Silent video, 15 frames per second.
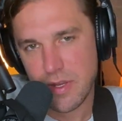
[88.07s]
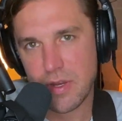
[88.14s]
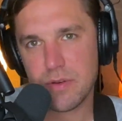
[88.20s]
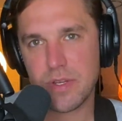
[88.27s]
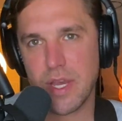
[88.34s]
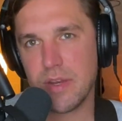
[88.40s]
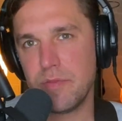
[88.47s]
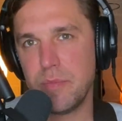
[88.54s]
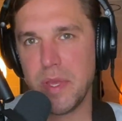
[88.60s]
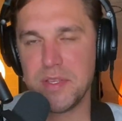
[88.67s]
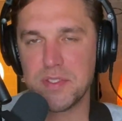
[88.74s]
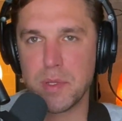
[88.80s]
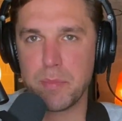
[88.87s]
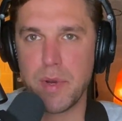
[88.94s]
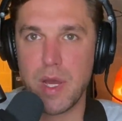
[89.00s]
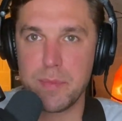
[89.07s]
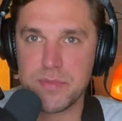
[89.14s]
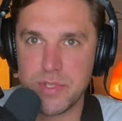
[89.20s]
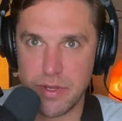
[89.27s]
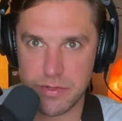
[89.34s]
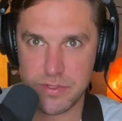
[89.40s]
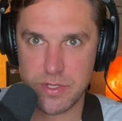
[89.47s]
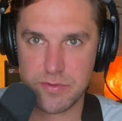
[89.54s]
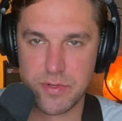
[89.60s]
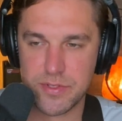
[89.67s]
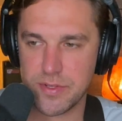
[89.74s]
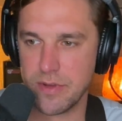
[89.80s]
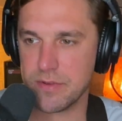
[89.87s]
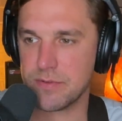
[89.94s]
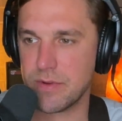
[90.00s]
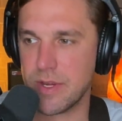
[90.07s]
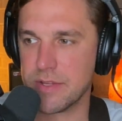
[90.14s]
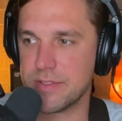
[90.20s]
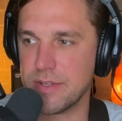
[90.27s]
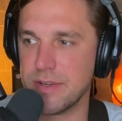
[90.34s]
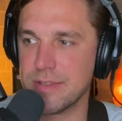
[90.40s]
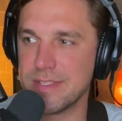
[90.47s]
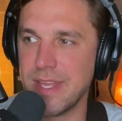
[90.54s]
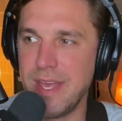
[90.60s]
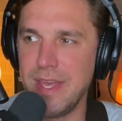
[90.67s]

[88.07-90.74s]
kind of basic pop songs, country songs, rock songs,